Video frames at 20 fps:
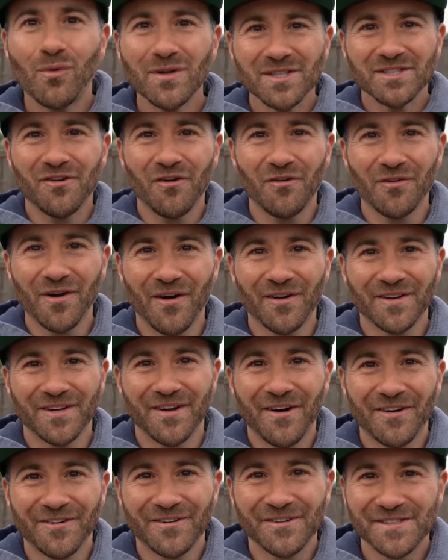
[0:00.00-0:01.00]
What's going on,
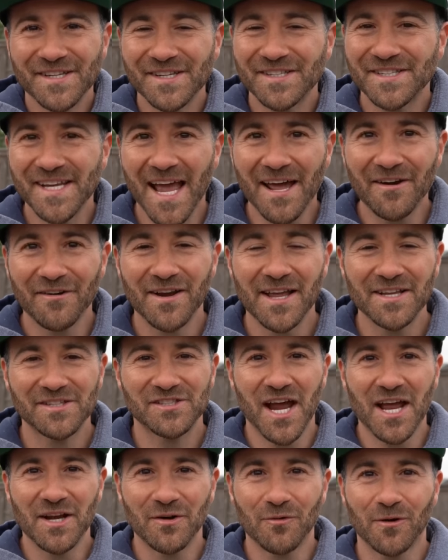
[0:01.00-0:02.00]
gardeners? It's Saturday,
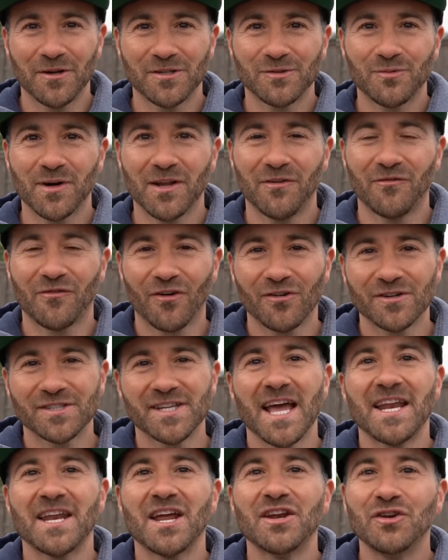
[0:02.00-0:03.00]
January 21st,
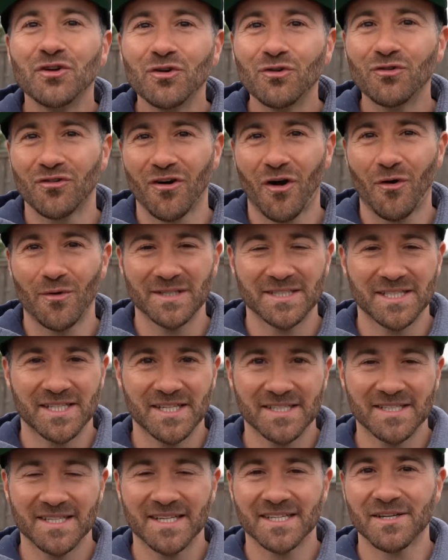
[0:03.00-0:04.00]
and a new growing
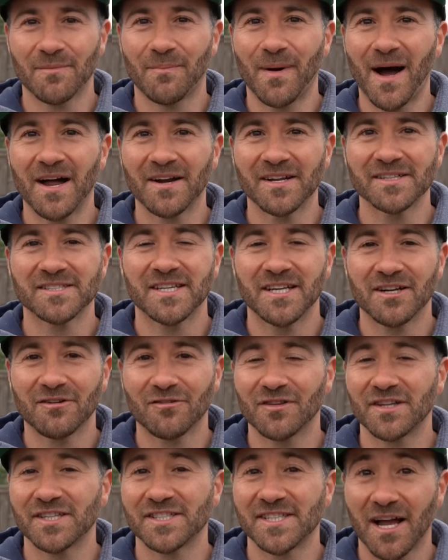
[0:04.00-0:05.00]
season is upon us here
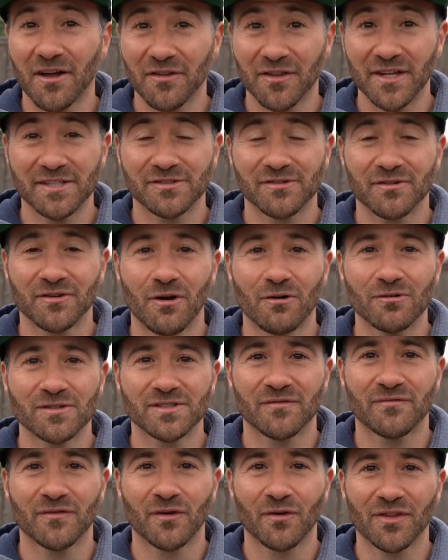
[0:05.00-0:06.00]
on the southeastern
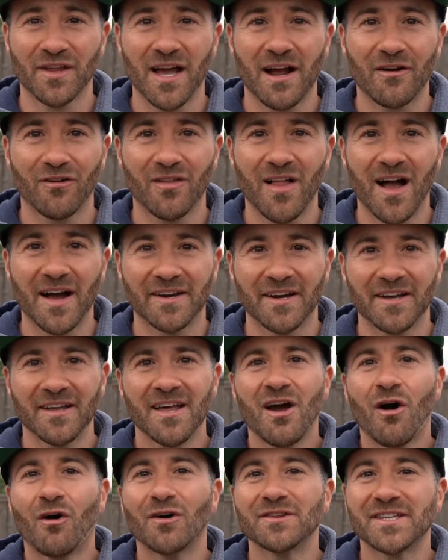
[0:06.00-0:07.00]
coast of North Carolina.
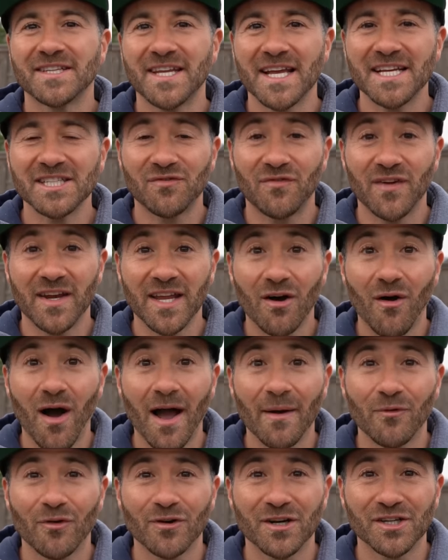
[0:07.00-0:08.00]
On today's video,
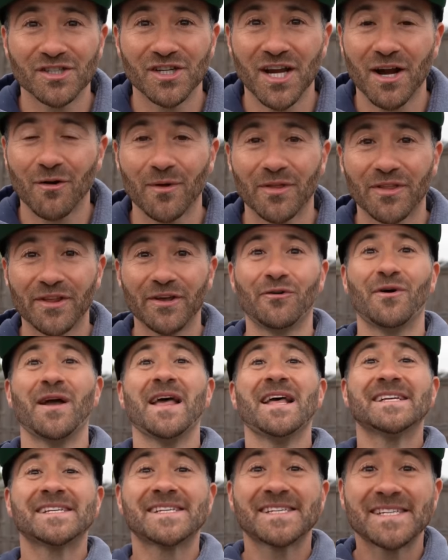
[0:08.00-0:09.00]
I'm going to share with you
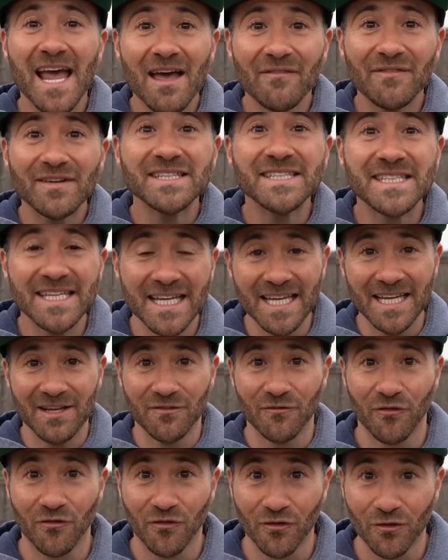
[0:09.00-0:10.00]

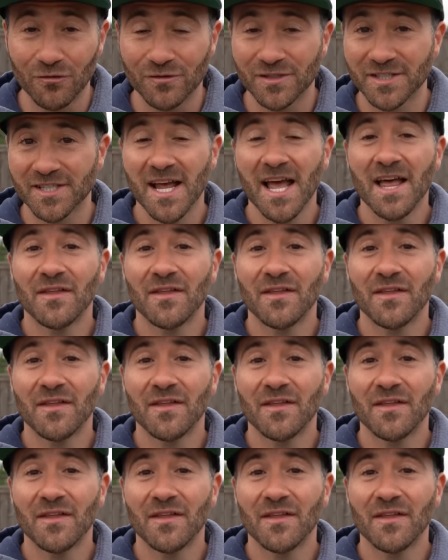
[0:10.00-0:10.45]
17 fruits